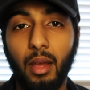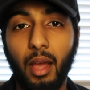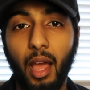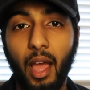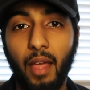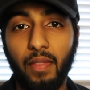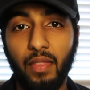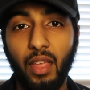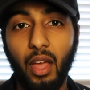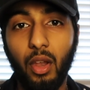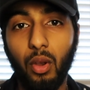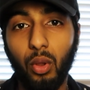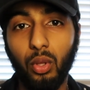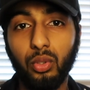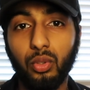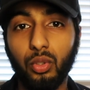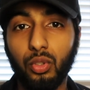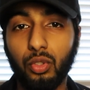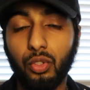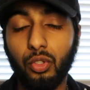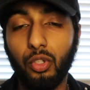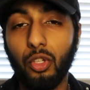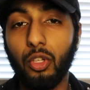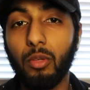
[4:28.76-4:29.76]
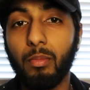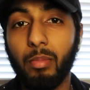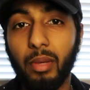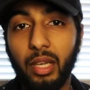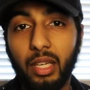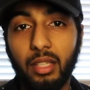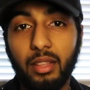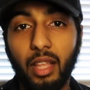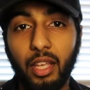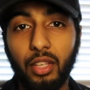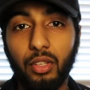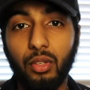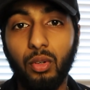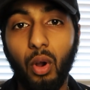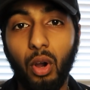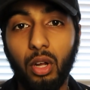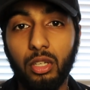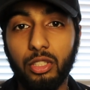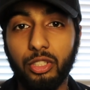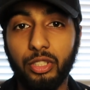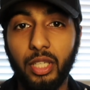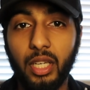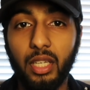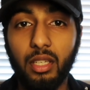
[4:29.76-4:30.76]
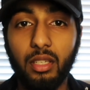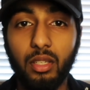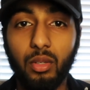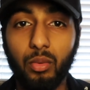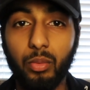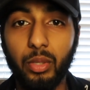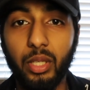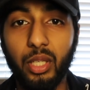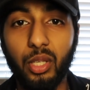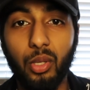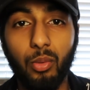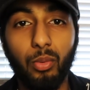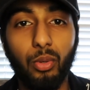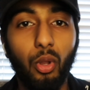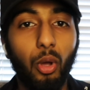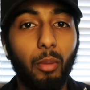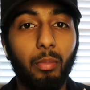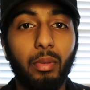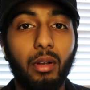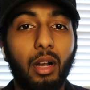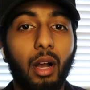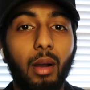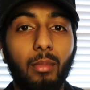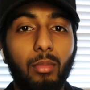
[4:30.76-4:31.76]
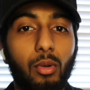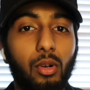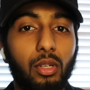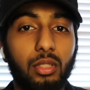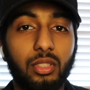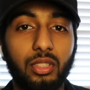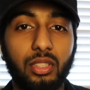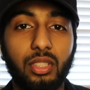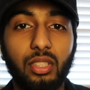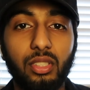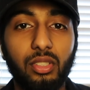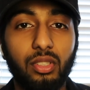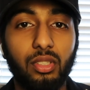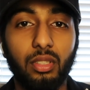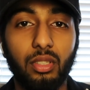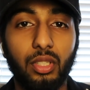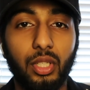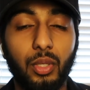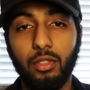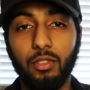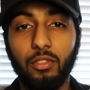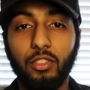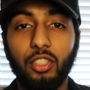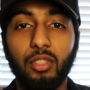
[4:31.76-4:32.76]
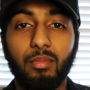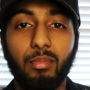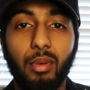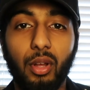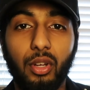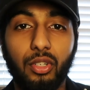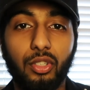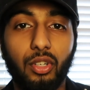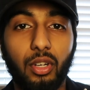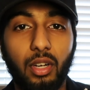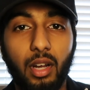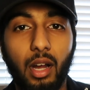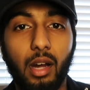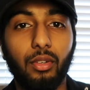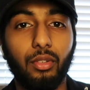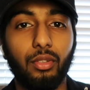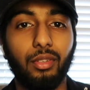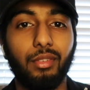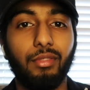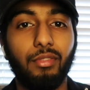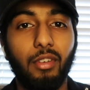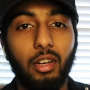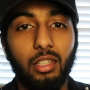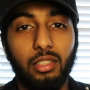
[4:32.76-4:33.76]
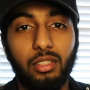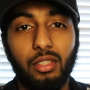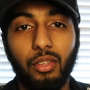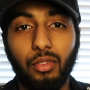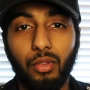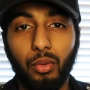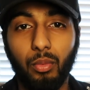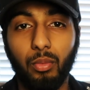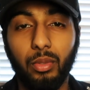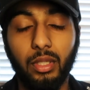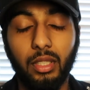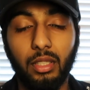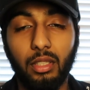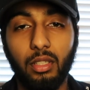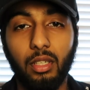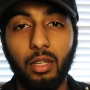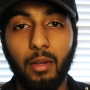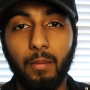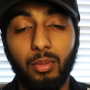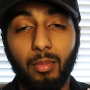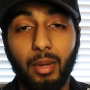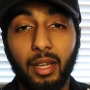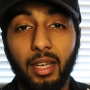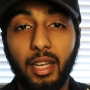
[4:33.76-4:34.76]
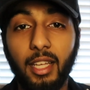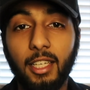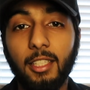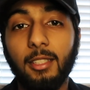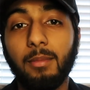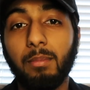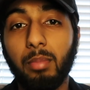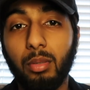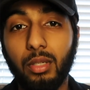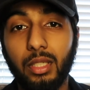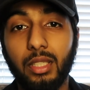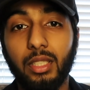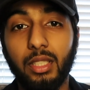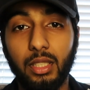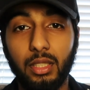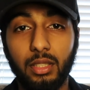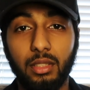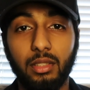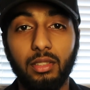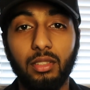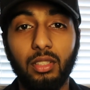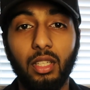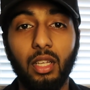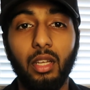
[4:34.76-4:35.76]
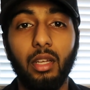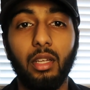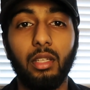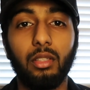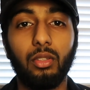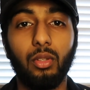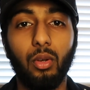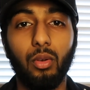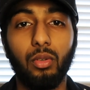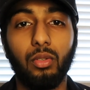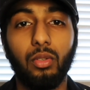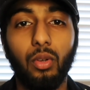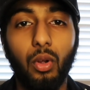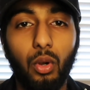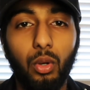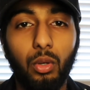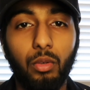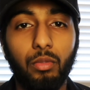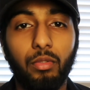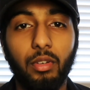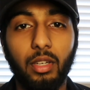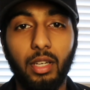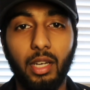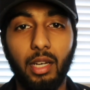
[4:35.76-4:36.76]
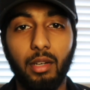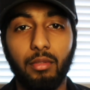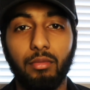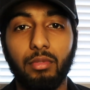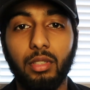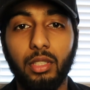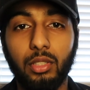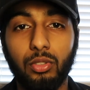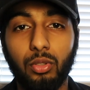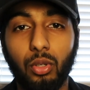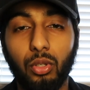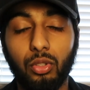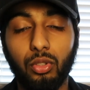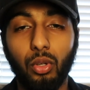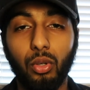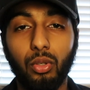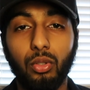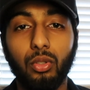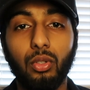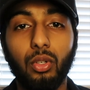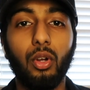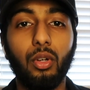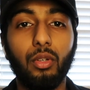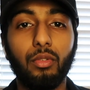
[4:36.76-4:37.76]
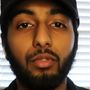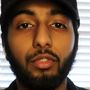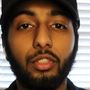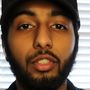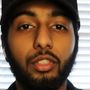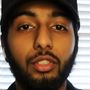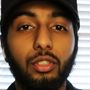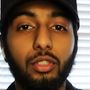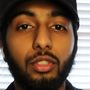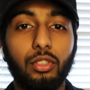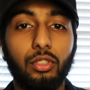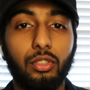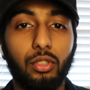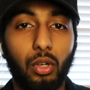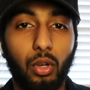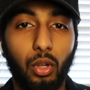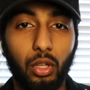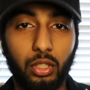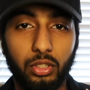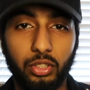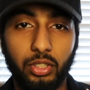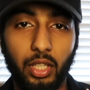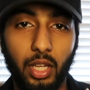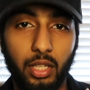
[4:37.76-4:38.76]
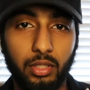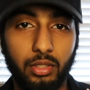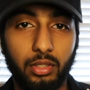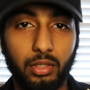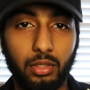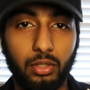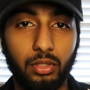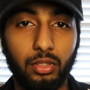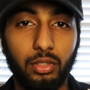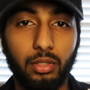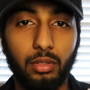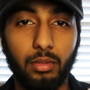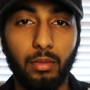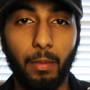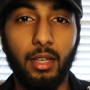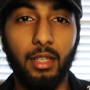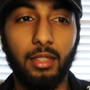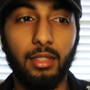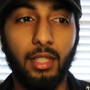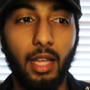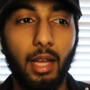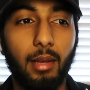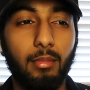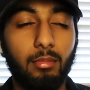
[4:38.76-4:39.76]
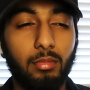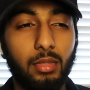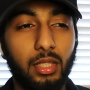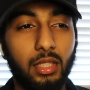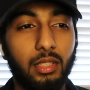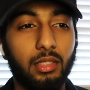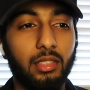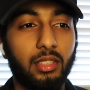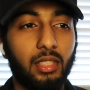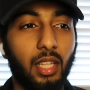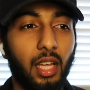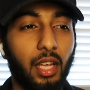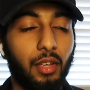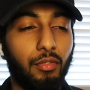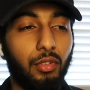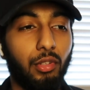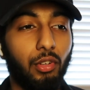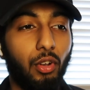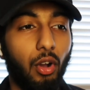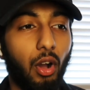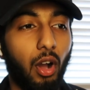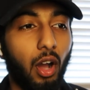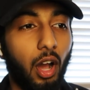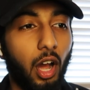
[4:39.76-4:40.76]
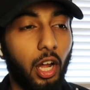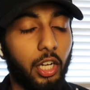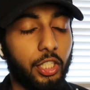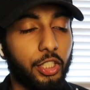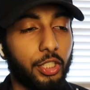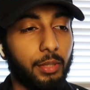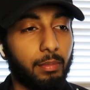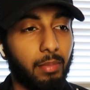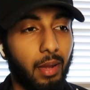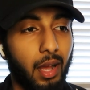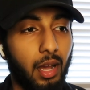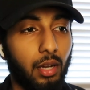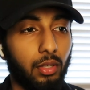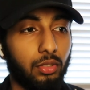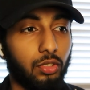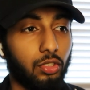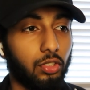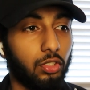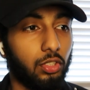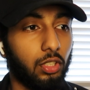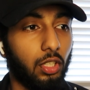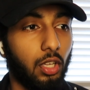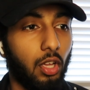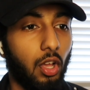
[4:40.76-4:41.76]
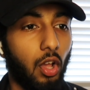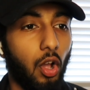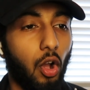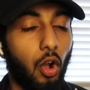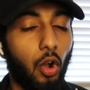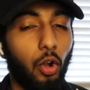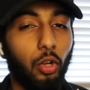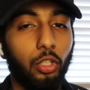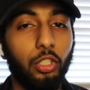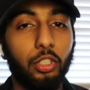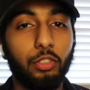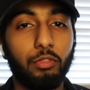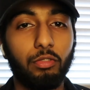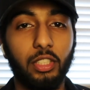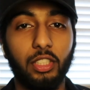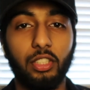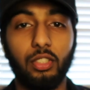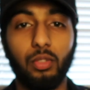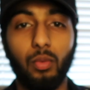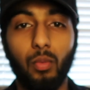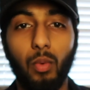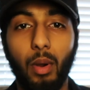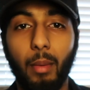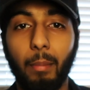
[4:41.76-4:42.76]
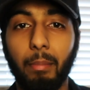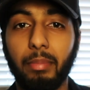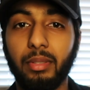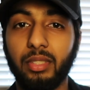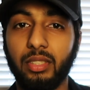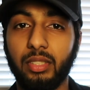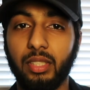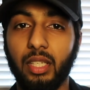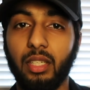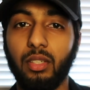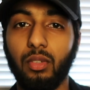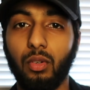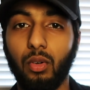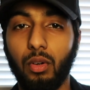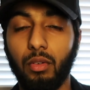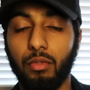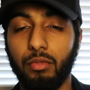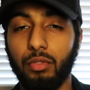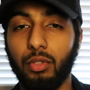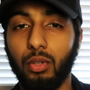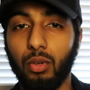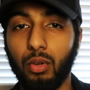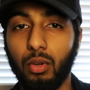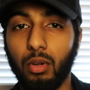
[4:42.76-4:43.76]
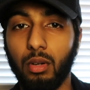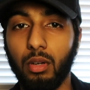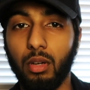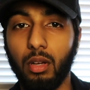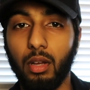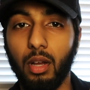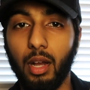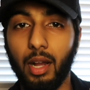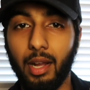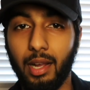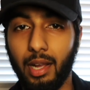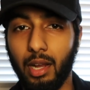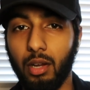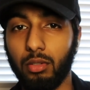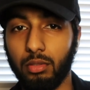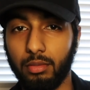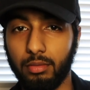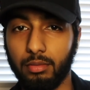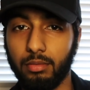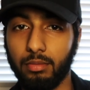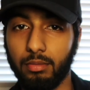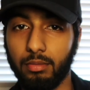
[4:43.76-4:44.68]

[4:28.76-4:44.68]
and that loss was too big that you can't trade in a week, you will not become consistent. You just blown your account on the first day of the week. So my next point is, don't over leverage or don't overuse your lot sizes. That means that if you got £100, only risk 1% of your account.